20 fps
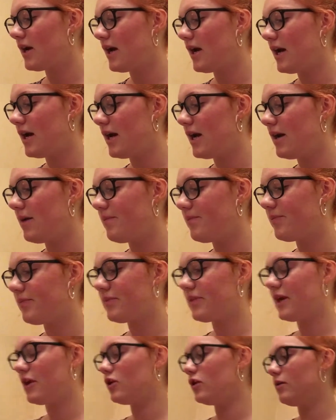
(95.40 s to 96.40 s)

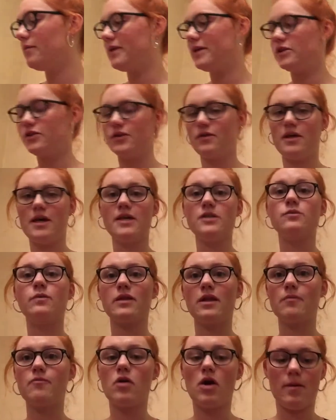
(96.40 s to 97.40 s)
They normally do this with
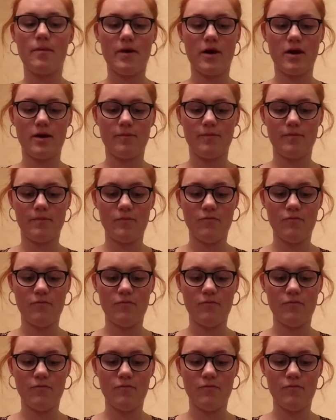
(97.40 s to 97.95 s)
a proper